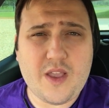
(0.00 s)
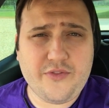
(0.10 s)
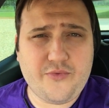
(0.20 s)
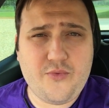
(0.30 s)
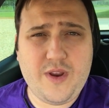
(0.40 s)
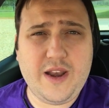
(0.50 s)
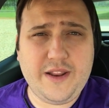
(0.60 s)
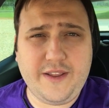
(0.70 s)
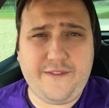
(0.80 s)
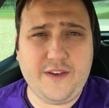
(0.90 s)
it's
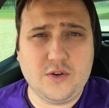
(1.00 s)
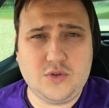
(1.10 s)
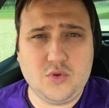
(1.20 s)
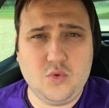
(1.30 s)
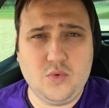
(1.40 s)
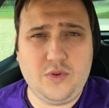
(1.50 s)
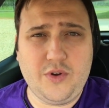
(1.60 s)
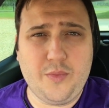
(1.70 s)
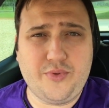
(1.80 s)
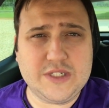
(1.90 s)
really difficult to
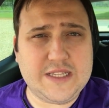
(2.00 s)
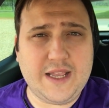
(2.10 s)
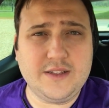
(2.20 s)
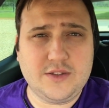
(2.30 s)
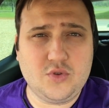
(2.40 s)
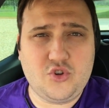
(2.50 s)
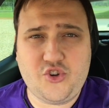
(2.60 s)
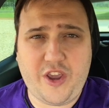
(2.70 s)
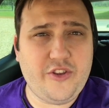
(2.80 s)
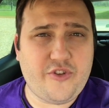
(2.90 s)
pretend to
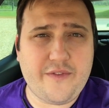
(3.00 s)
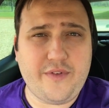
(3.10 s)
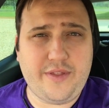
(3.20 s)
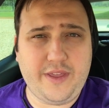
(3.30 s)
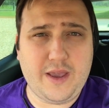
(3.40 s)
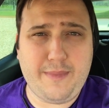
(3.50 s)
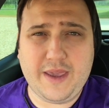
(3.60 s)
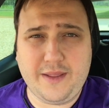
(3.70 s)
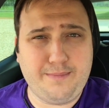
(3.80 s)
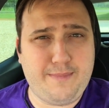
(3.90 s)
change everything and
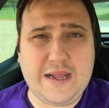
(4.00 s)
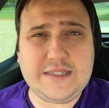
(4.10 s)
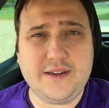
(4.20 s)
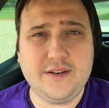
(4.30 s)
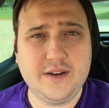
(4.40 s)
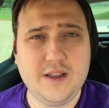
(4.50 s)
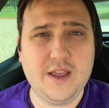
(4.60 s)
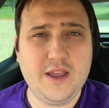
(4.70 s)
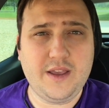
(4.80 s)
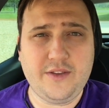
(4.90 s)
make it better.
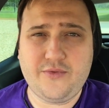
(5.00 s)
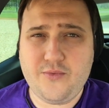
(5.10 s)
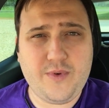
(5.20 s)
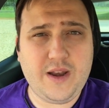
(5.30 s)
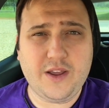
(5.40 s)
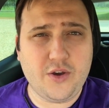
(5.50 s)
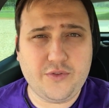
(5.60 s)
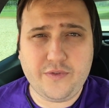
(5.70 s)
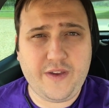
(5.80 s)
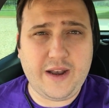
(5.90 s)
It's really
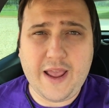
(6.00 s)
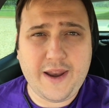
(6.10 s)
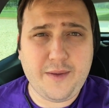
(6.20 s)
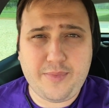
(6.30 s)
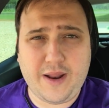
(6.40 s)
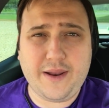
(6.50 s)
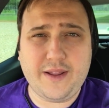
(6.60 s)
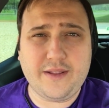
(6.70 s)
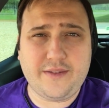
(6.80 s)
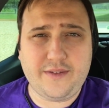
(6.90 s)
going to fail any plan
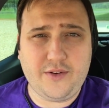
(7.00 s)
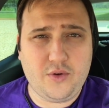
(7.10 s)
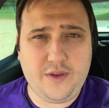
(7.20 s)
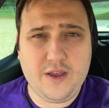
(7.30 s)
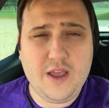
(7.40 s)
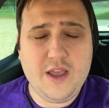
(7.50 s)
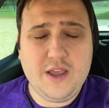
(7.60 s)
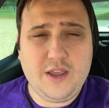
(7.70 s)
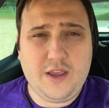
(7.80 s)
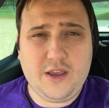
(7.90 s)
that
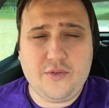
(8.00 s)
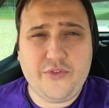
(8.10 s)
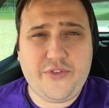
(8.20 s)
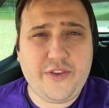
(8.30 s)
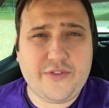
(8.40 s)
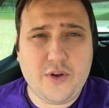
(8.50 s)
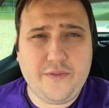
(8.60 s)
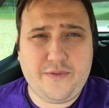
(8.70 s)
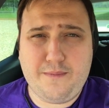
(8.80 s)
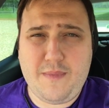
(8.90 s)
consists
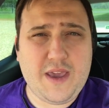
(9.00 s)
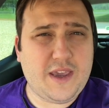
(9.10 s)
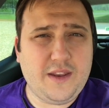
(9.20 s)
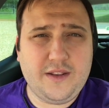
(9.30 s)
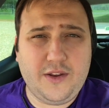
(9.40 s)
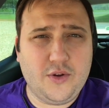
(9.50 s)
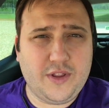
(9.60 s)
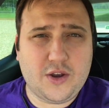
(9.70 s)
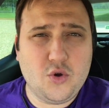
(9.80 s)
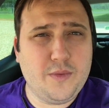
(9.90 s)
of making
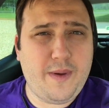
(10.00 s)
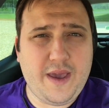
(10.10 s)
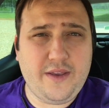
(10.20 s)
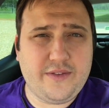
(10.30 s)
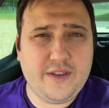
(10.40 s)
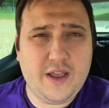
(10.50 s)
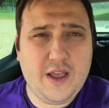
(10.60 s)
the code base